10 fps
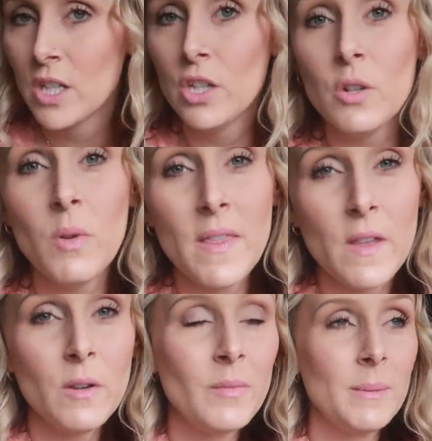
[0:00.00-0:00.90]
You know what
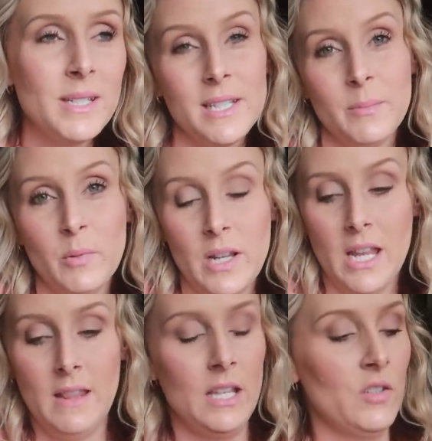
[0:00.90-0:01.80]
though? I'm
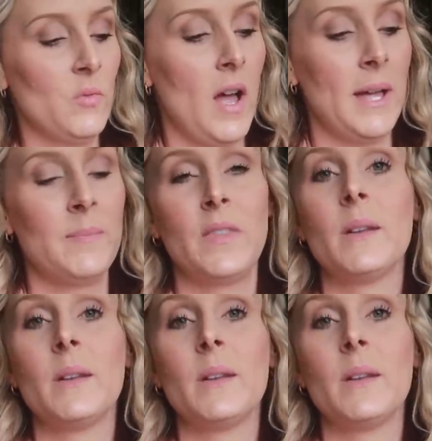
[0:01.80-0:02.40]
disappointed and here's why.